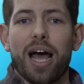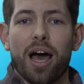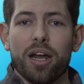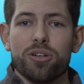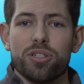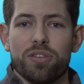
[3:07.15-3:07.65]

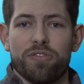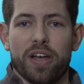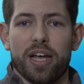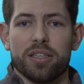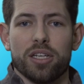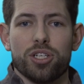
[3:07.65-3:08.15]
honors the
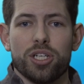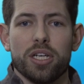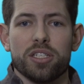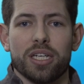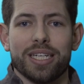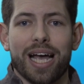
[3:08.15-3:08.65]
fact that she
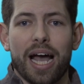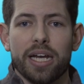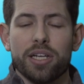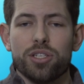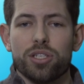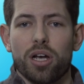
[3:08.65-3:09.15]
is a
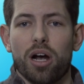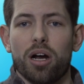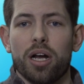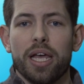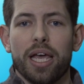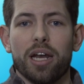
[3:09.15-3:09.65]
guiding star
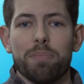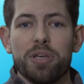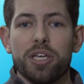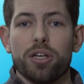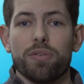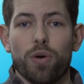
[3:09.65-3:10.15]
and a
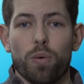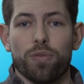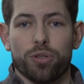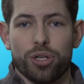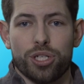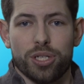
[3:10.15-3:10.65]
beacon of hope for
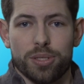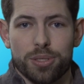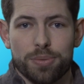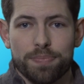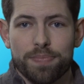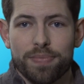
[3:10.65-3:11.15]
Christians.